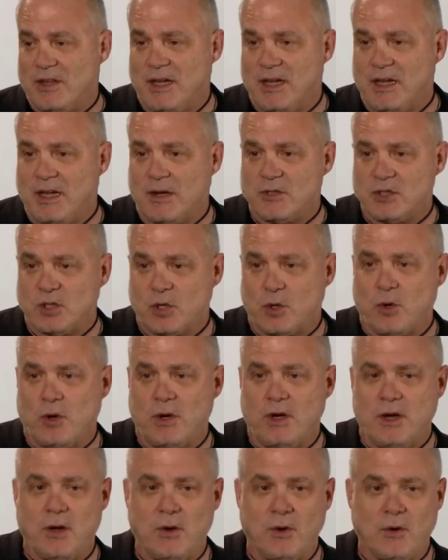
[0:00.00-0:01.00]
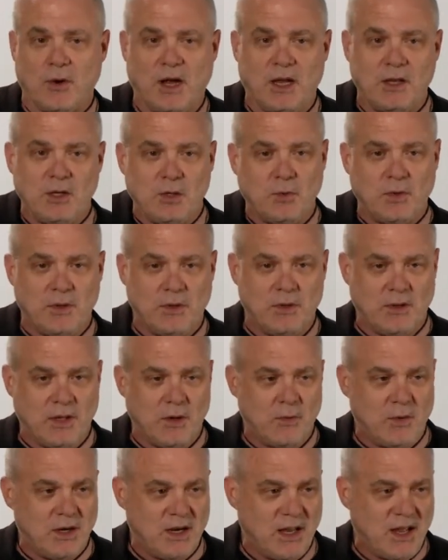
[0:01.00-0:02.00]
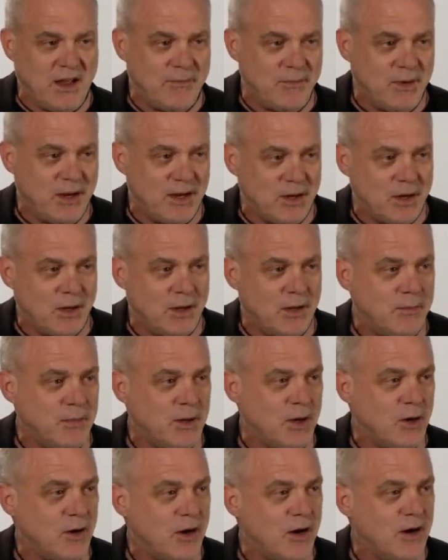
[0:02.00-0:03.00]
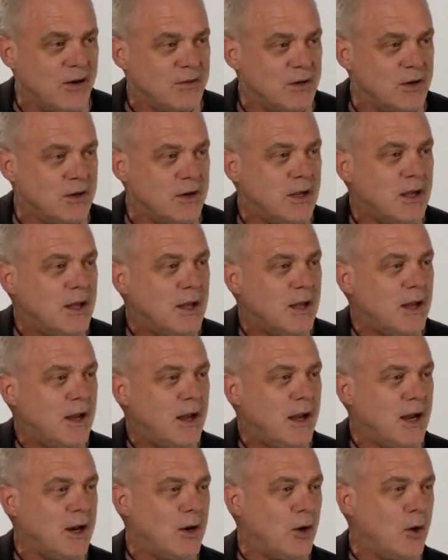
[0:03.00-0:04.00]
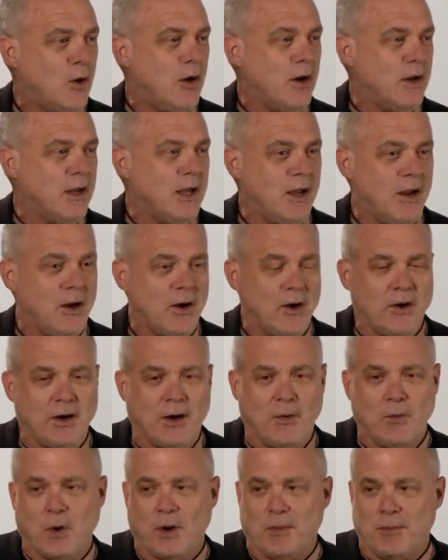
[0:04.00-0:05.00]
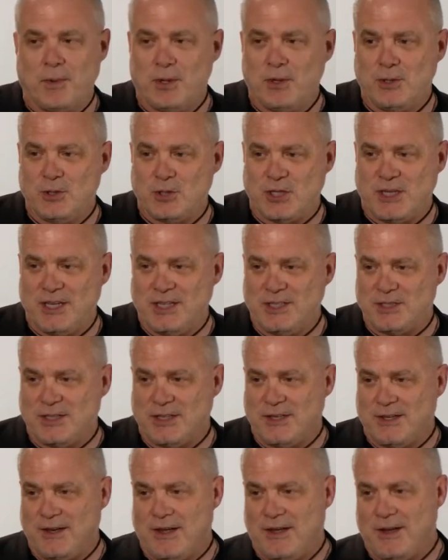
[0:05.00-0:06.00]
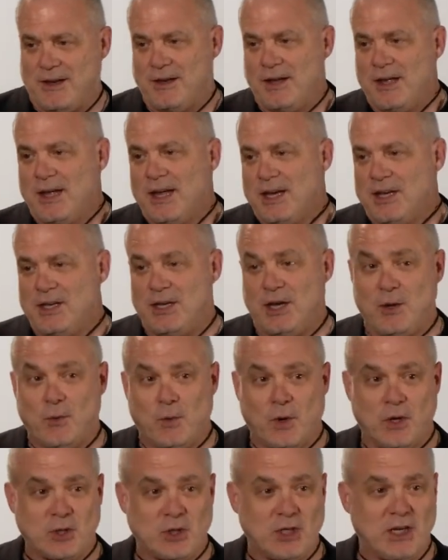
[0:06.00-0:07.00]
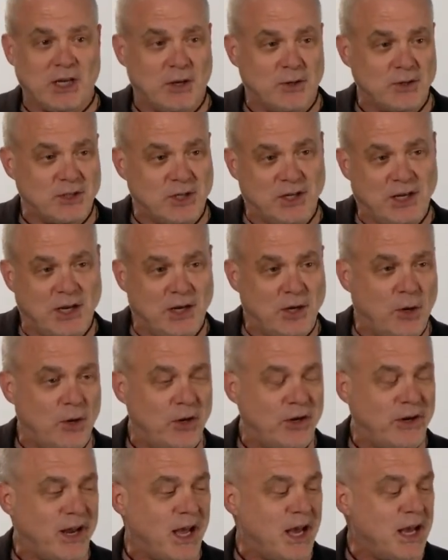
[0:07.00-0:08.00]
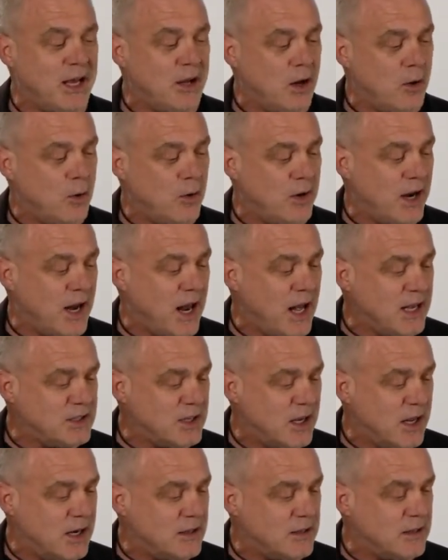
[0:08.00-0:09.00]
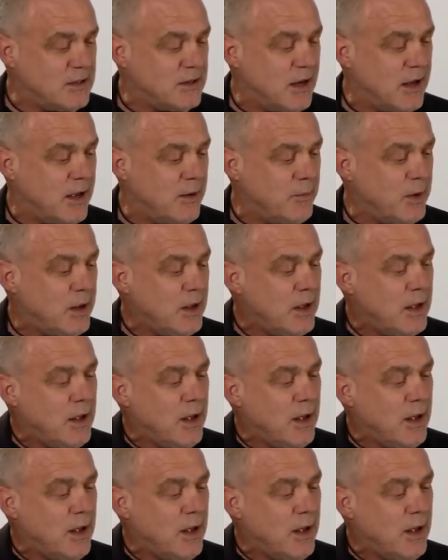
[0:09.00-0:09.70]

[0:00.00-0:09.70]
League. I was a Cornell grad. You wouldn't, they wouldn't have me at Columbia or Harvard. I had long hair. I wore blue jeans and uh, didn't wear chinos and didn't own an, eye, own an Izod at the time.